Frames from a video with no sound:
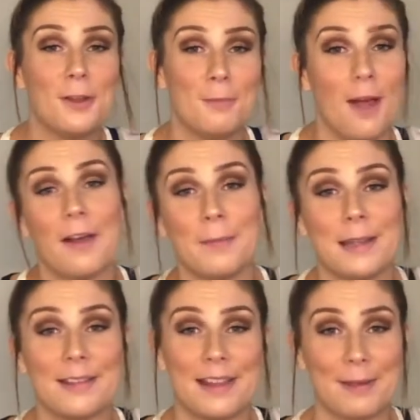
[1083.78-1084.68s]
unblock me
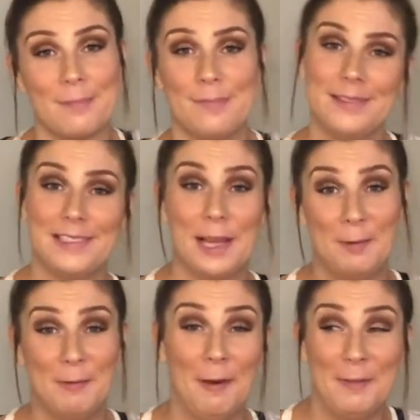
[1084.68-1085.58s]
and like tell
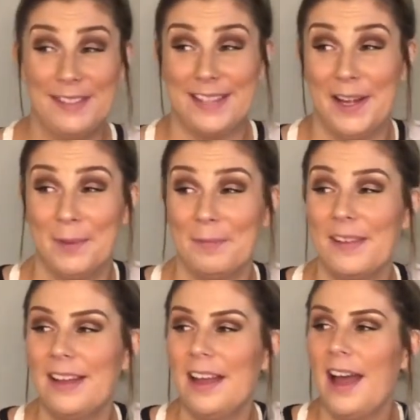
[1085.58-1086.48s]
me what was up.
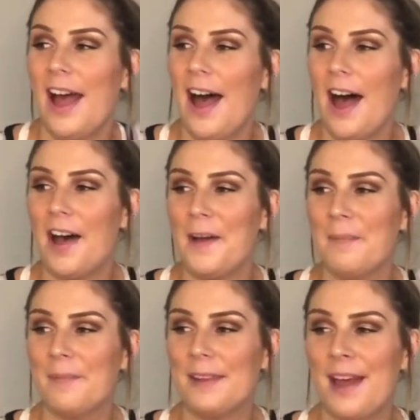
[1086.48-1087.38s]

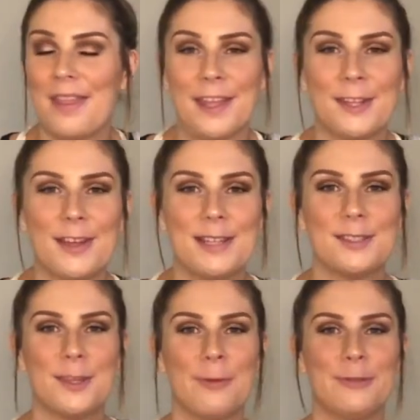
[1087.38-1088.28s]
But yeah, thank you
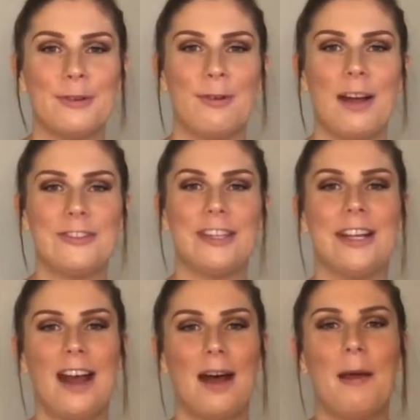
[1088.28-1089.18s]
guys so much for
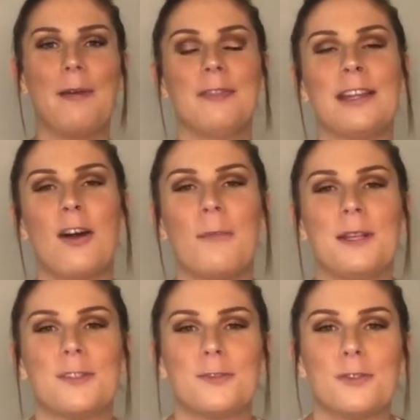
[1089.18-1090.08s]
watching. I will link all my
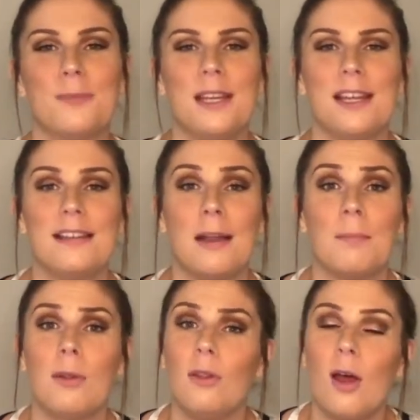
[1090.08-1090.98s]
social media down
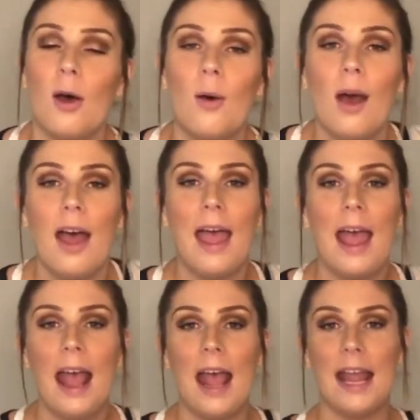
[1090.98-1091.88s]
below,
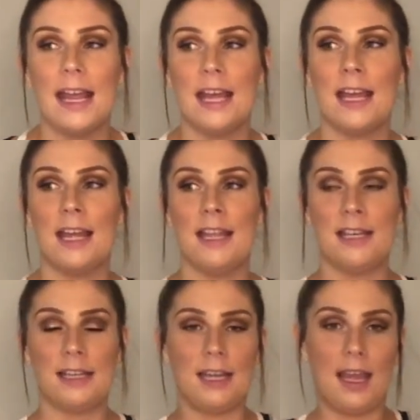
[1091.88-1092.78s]

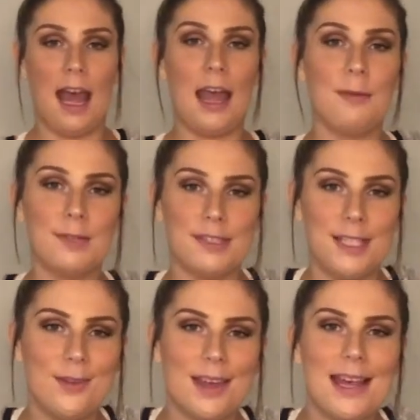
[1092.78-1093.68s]
and I will
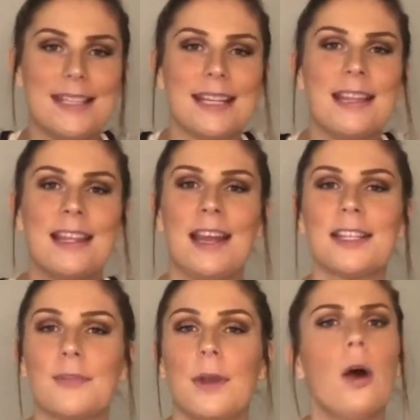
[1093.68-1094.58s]
see you guys in the
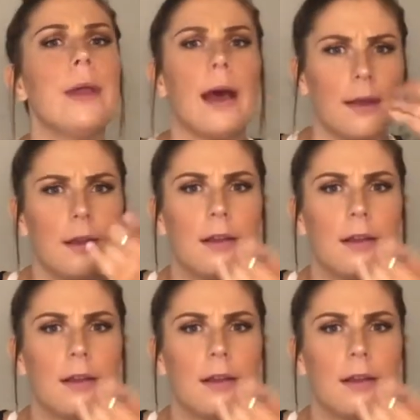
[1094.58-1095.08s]
next one. Oh yeah,